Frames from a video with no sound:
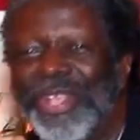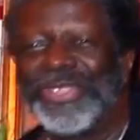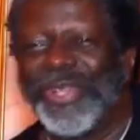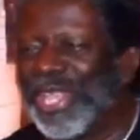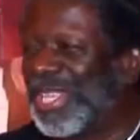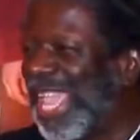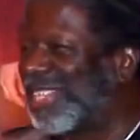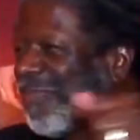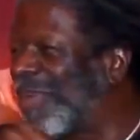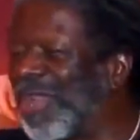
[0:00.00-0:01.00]
So he takes
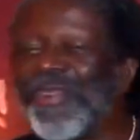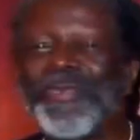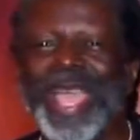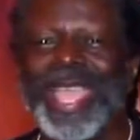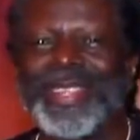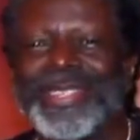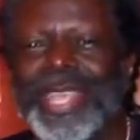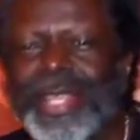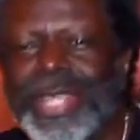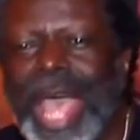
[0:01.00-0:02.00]
the pillow over my head and
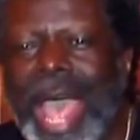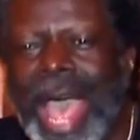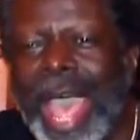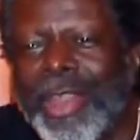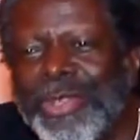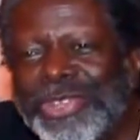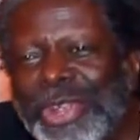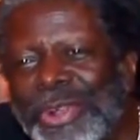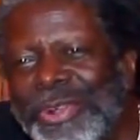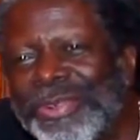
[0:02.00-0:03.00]
says, how do you
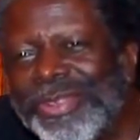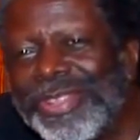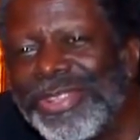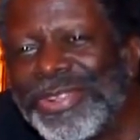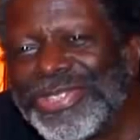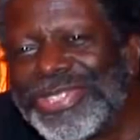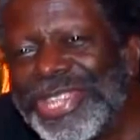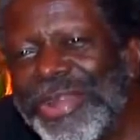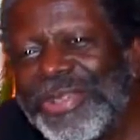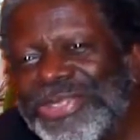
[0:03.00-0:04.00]
turn your
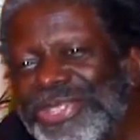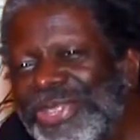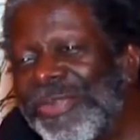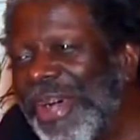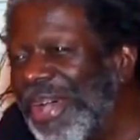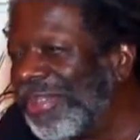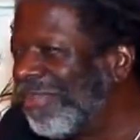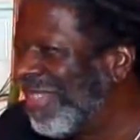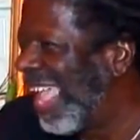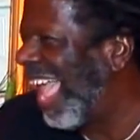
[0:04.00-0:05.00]
stereo system on?
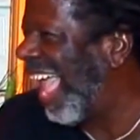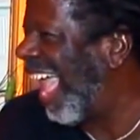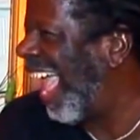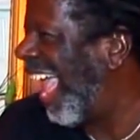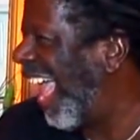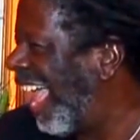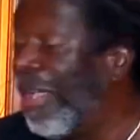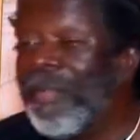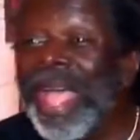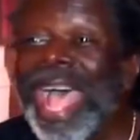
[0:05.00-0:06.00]

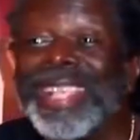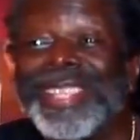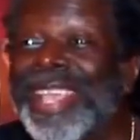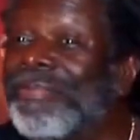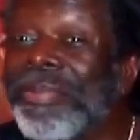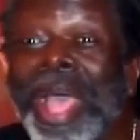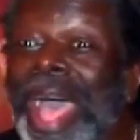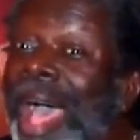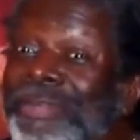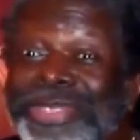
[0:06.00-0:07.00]
I said,
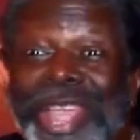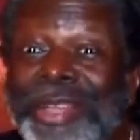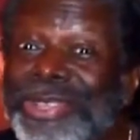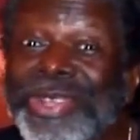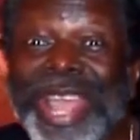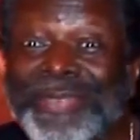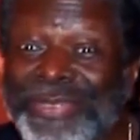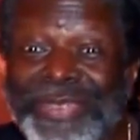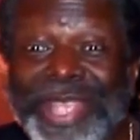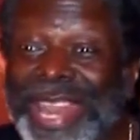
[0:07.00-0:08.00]
I'm sorry, you're gonna have
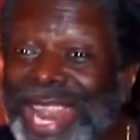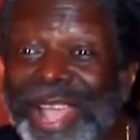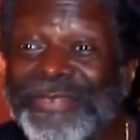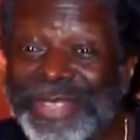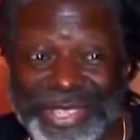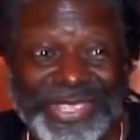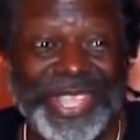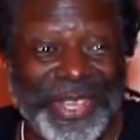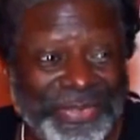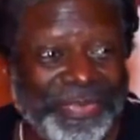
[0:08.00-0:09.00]
to figure that out for
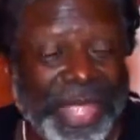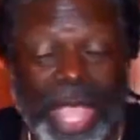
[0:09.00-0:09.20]
yourself.